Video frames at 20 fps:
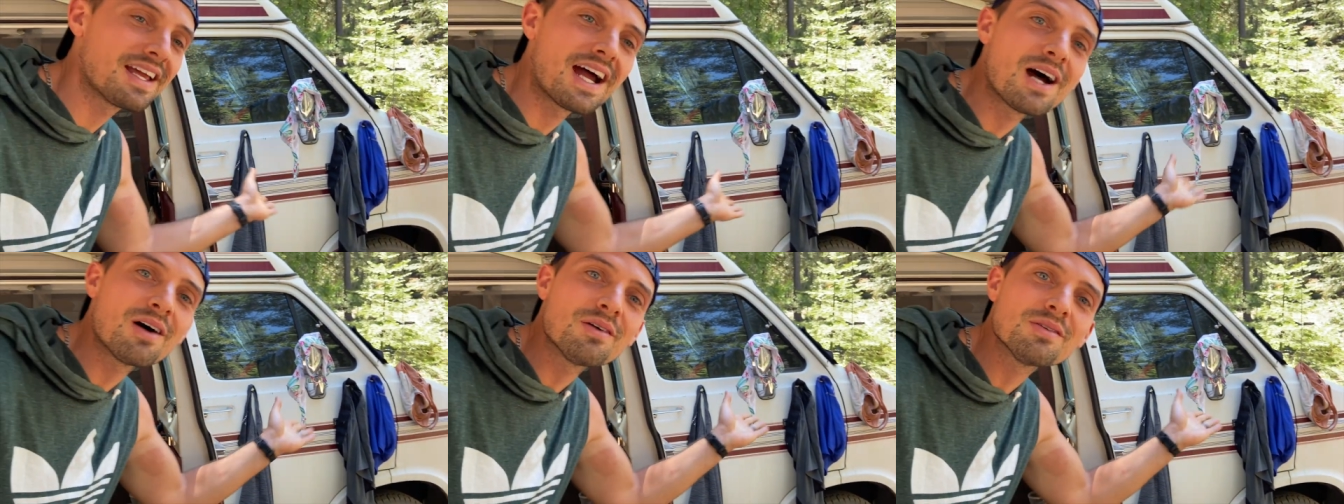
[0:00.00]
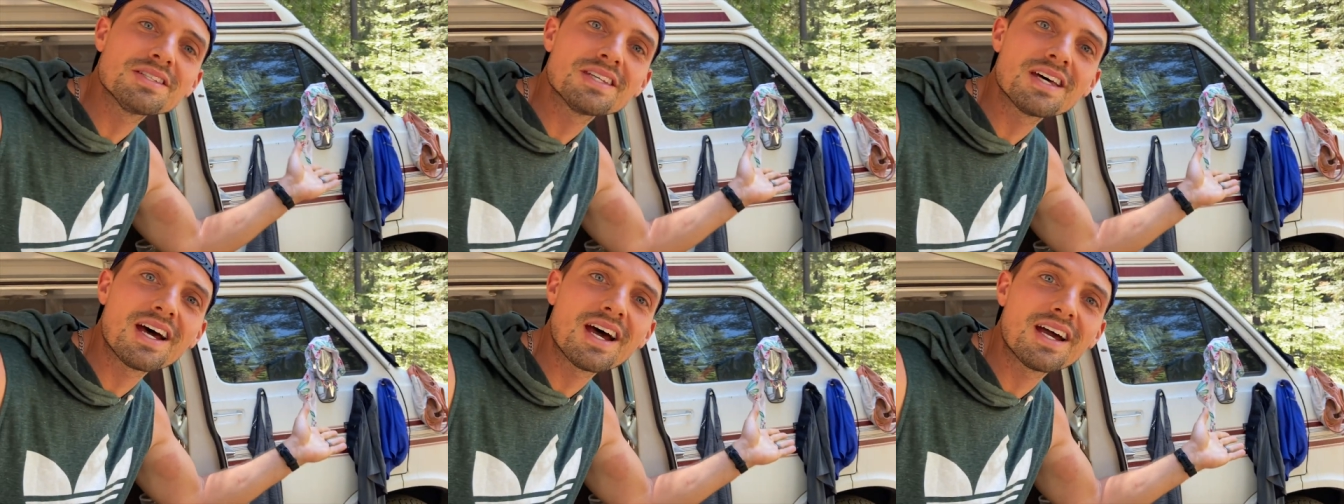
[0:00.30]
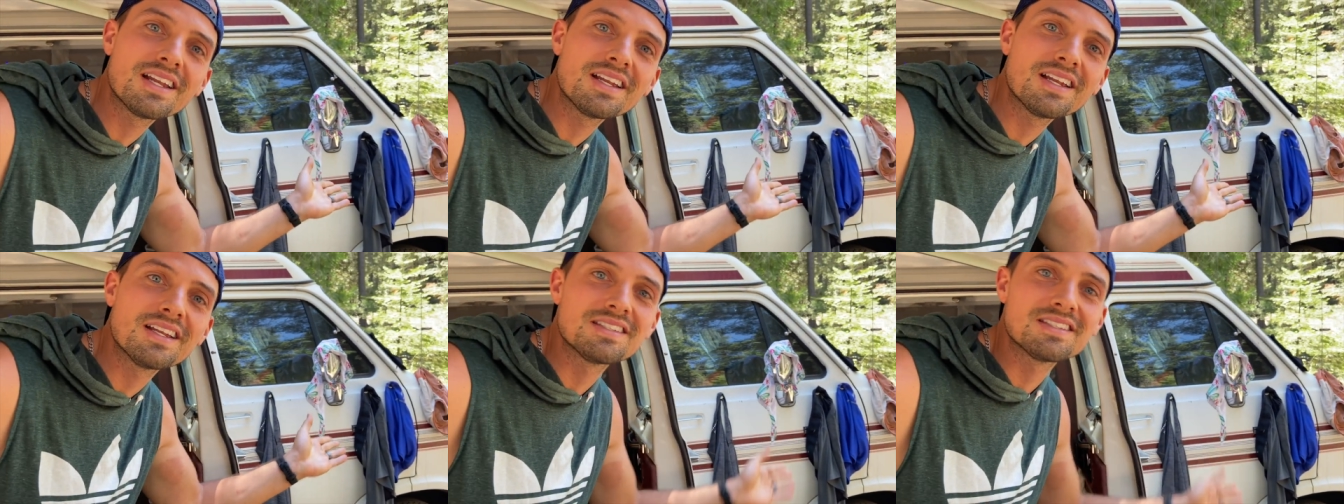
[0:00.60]

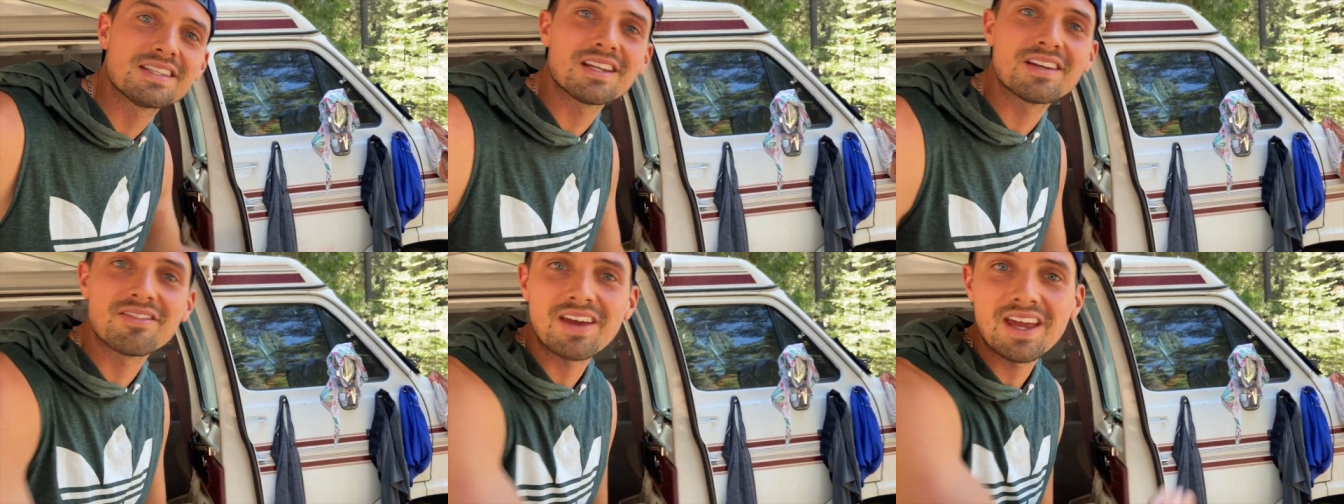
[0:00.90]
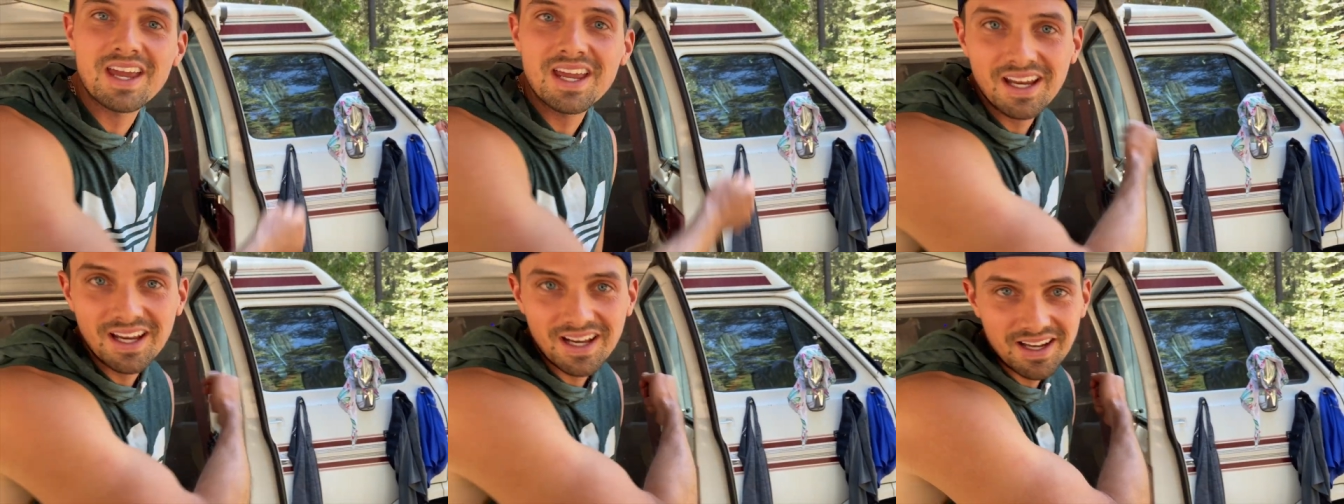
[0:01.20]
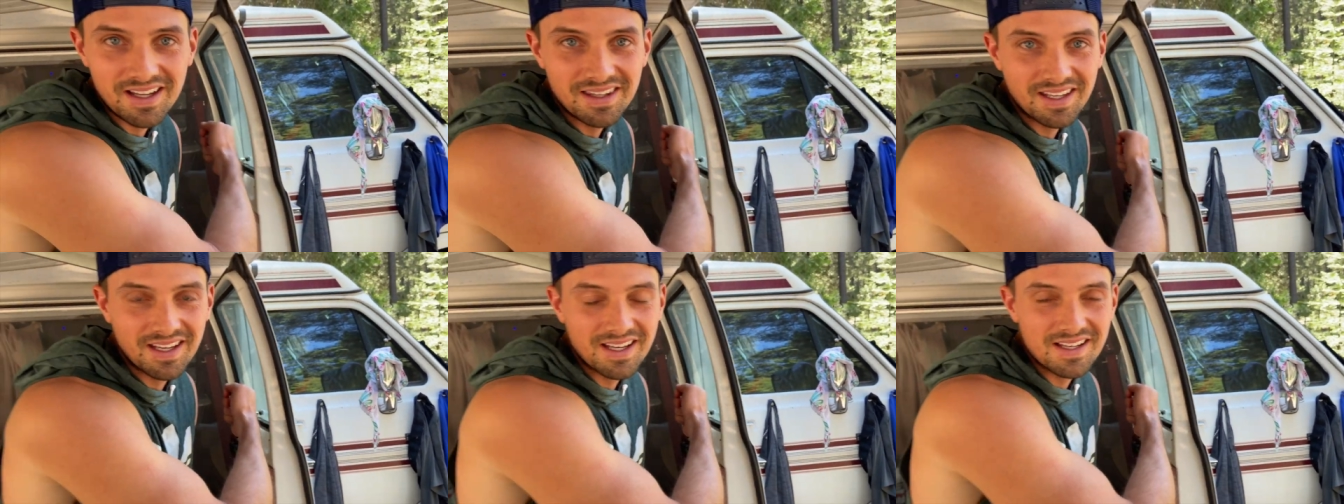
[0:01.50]
outside instead of hanging
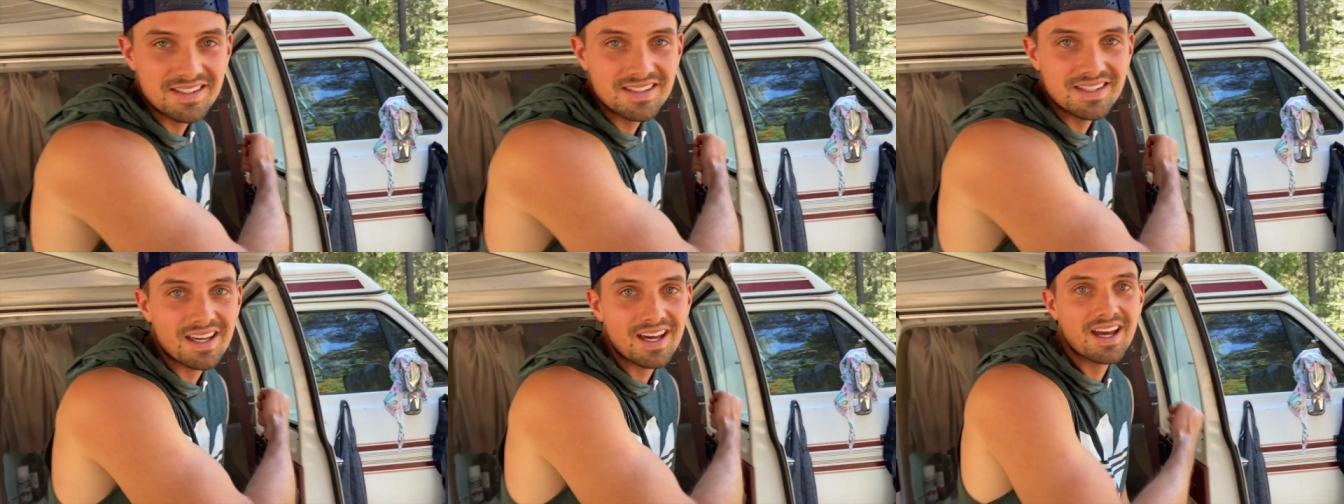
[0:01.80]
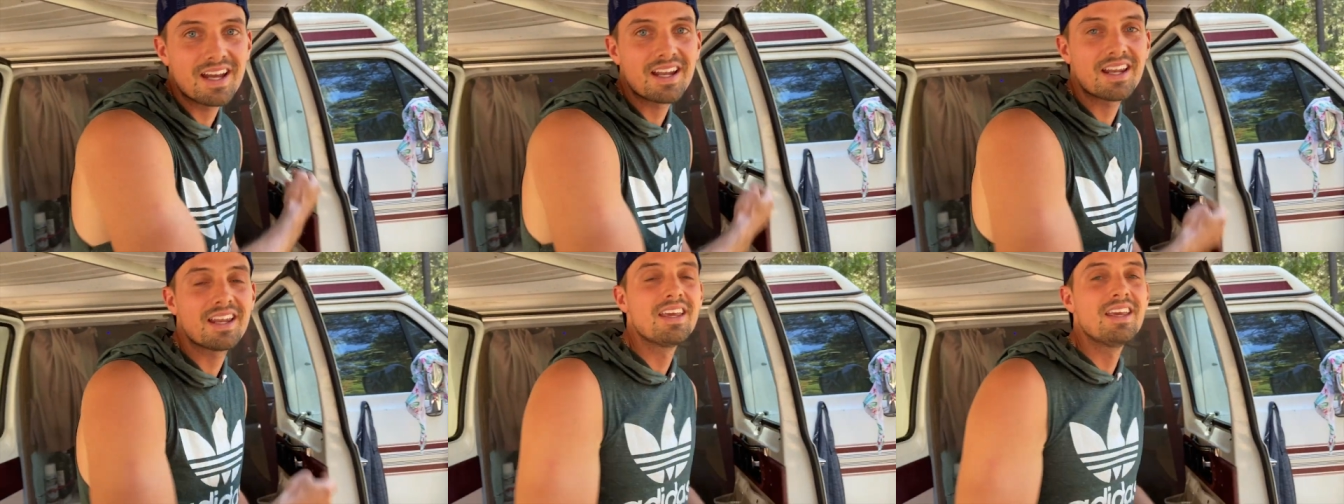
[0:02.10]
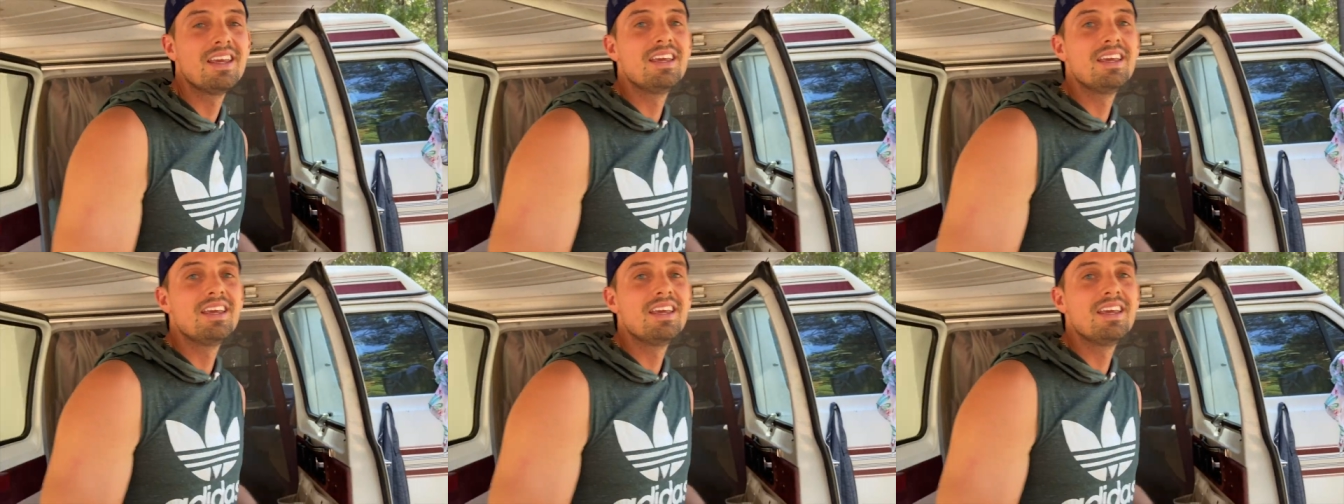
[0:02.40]
on the inside.